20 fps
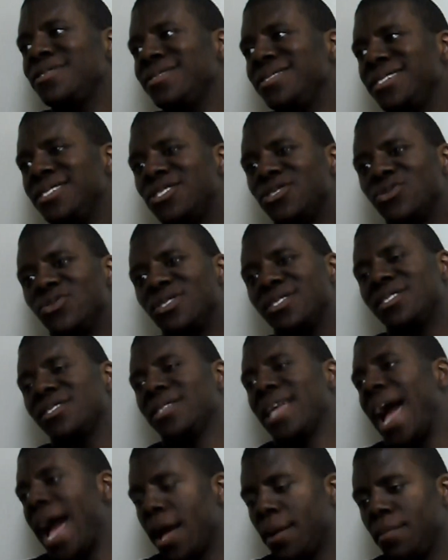need to
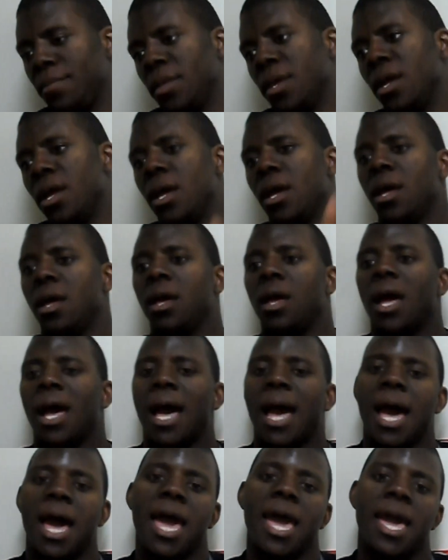stop.
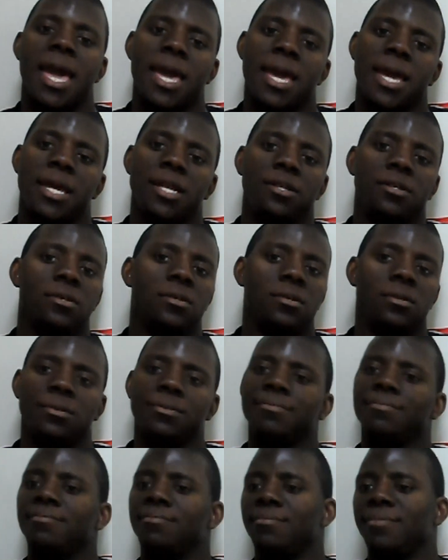I
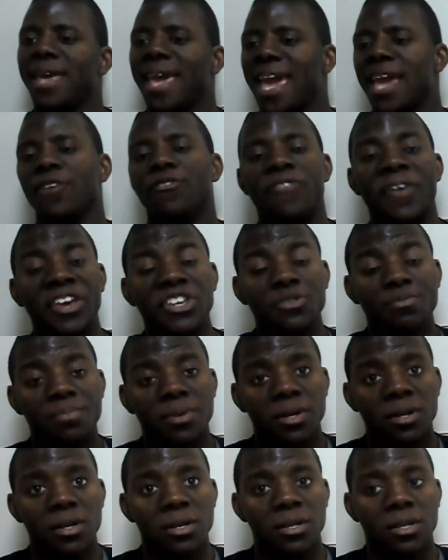hate
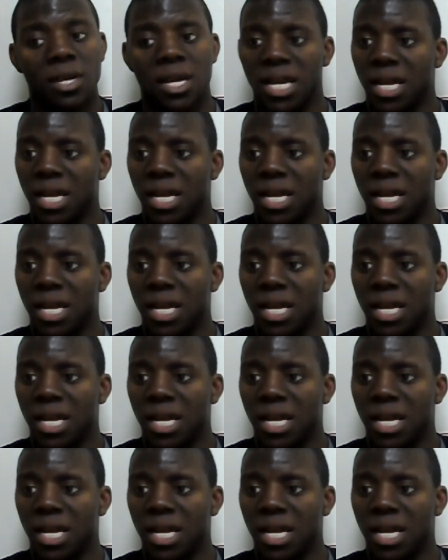Facebook.